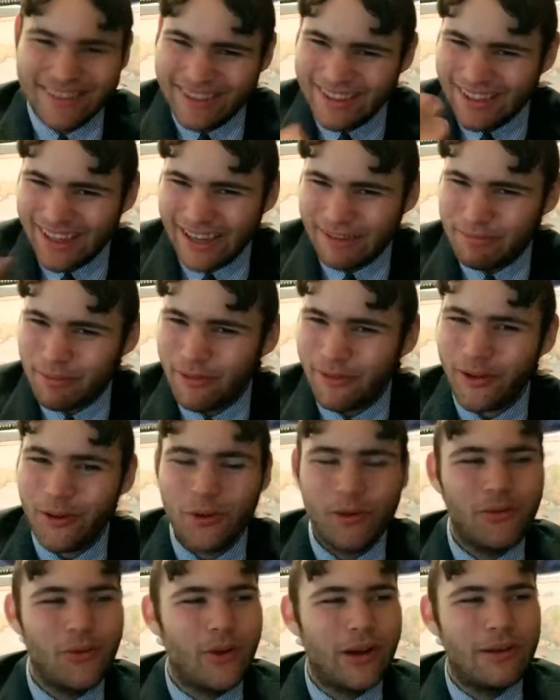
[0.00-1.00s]
I prefer
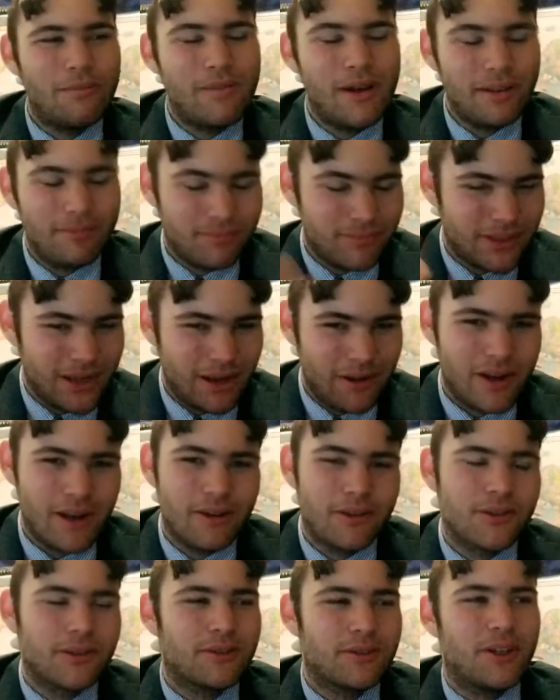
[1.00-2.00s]
to avoid, but that's how it
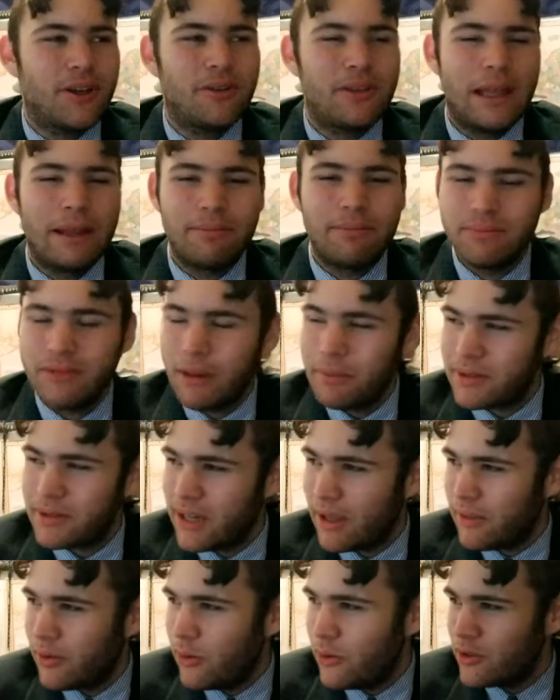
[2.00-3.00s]
goes. So that thumbs
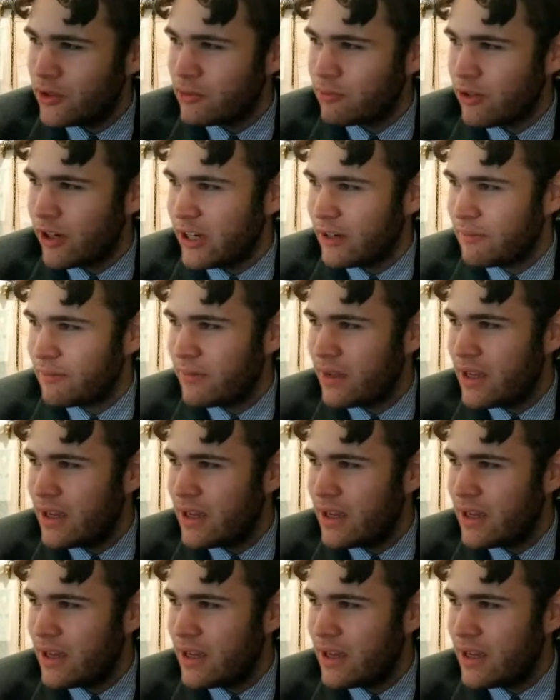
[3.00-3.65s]
down the wholesome rating.